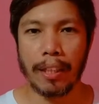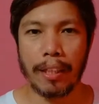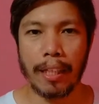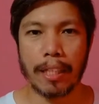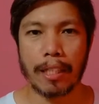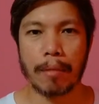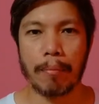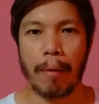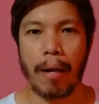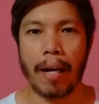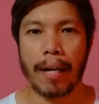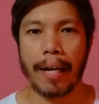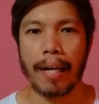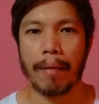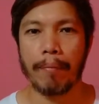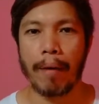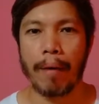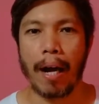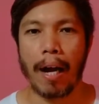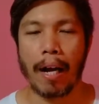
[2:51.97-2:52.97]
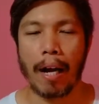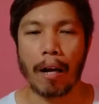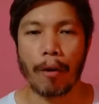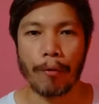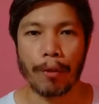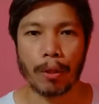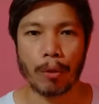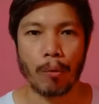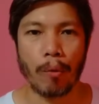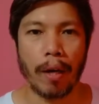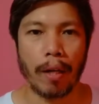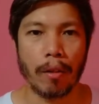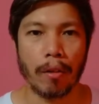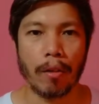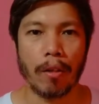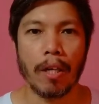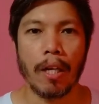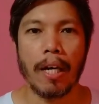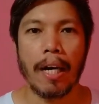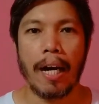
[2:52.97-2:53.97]
this mga kakwentuhan,
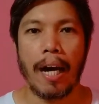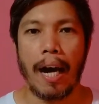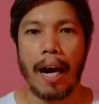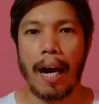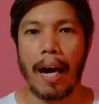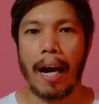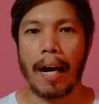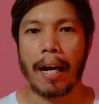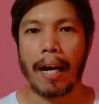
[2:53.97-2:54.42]
no? A